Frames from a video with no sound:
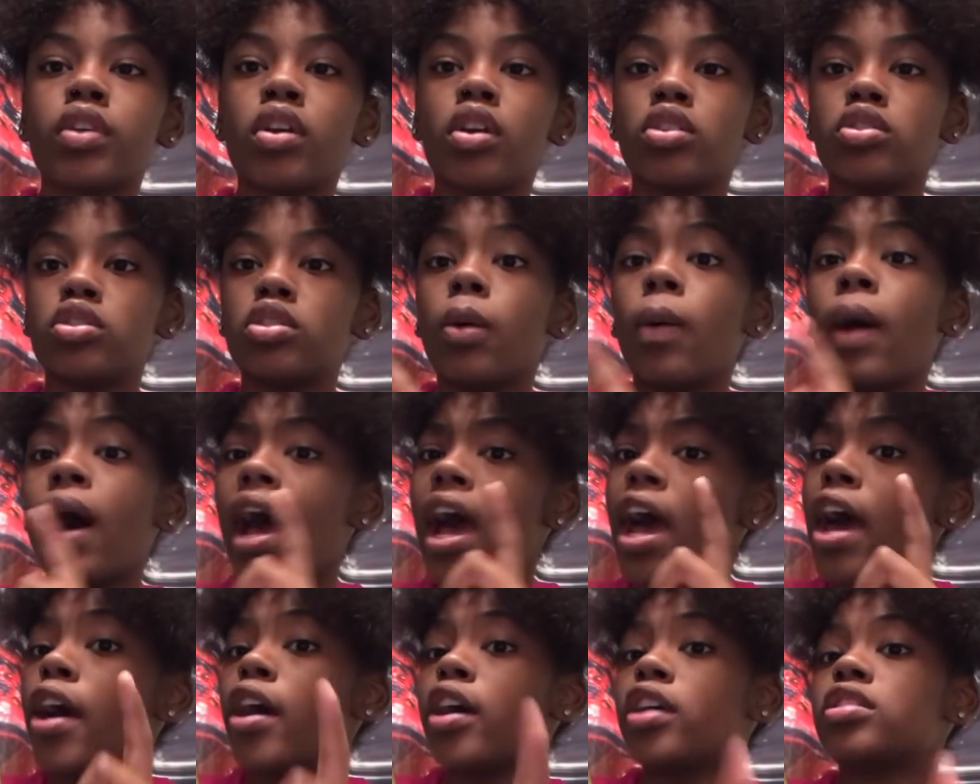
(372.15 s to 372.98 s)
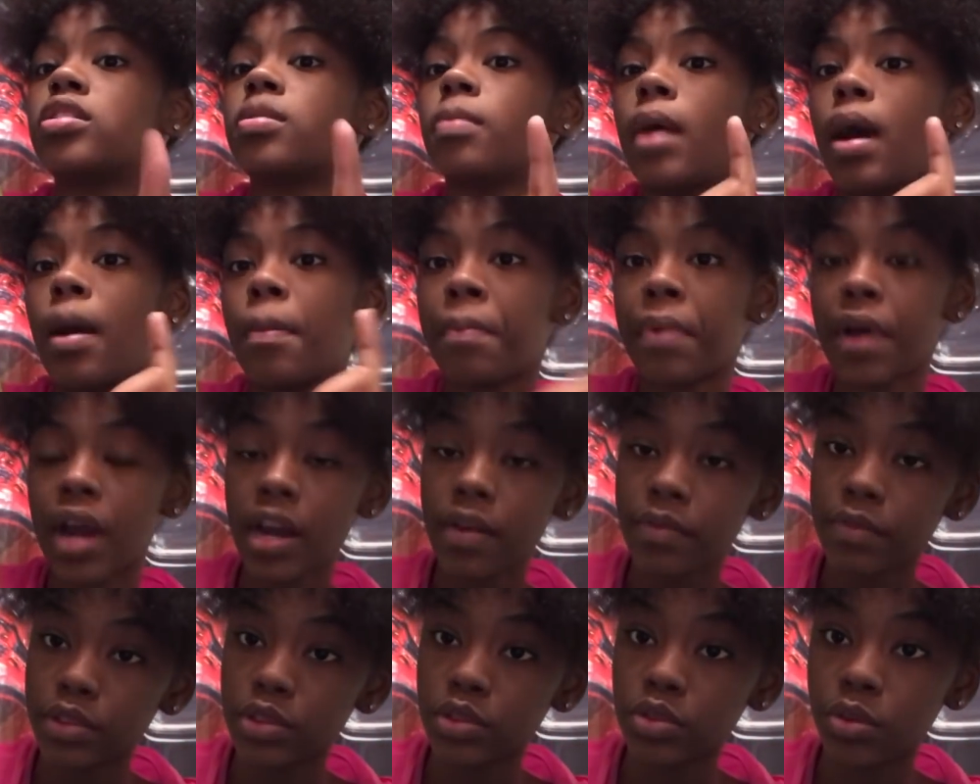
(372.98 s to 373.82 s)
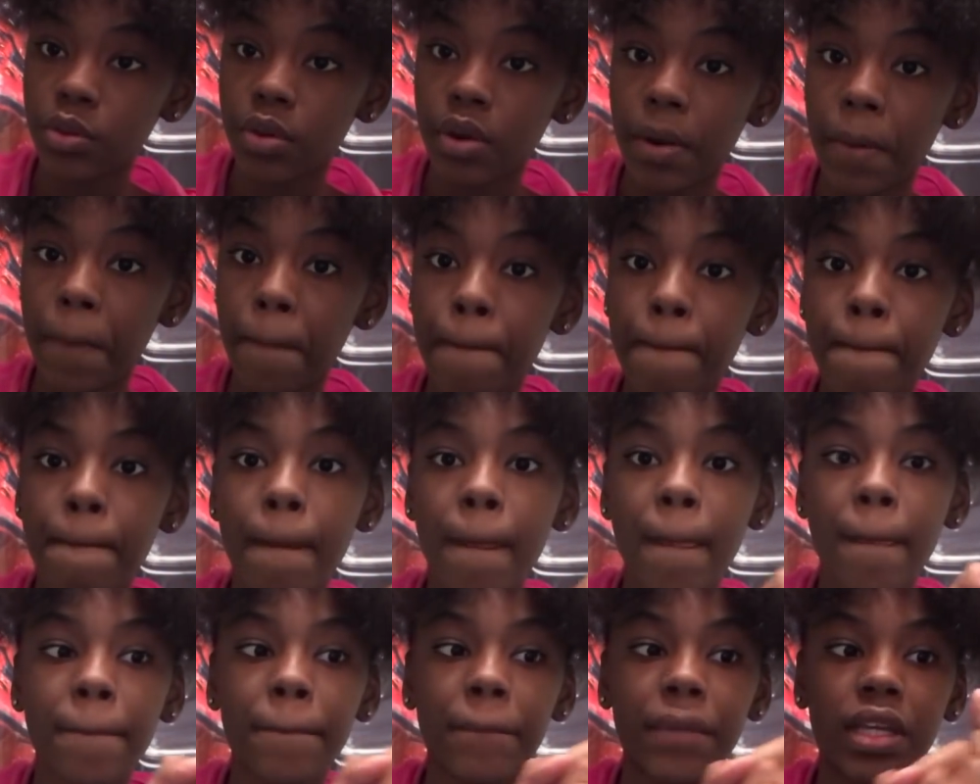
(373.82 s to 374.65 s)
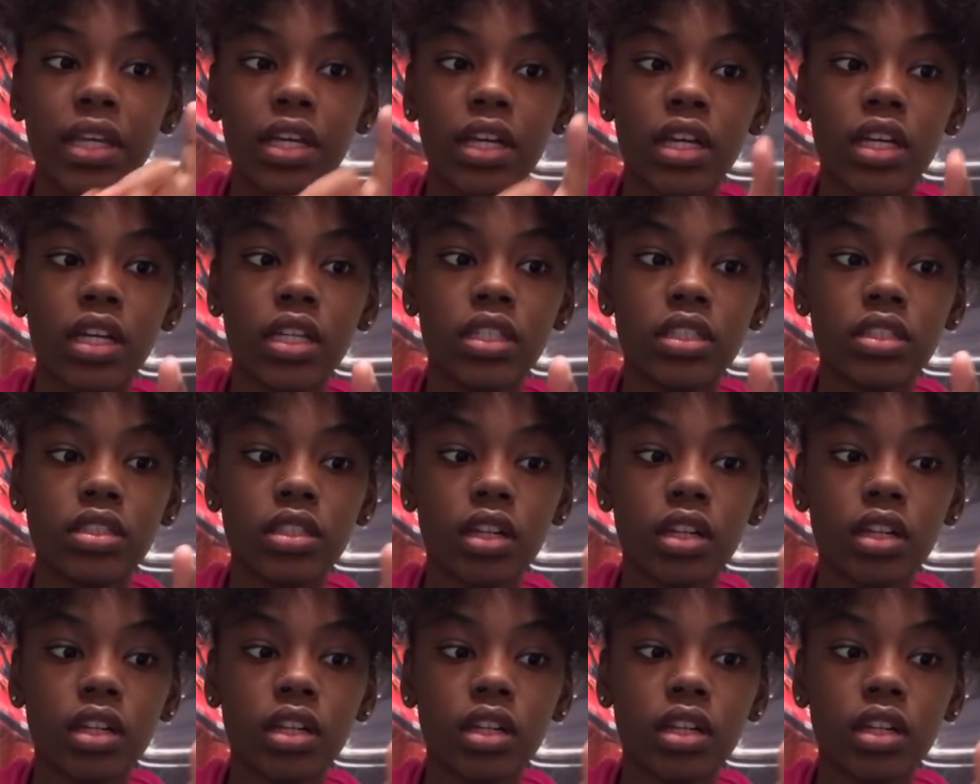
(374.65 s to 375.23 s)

So I add her to my private story because,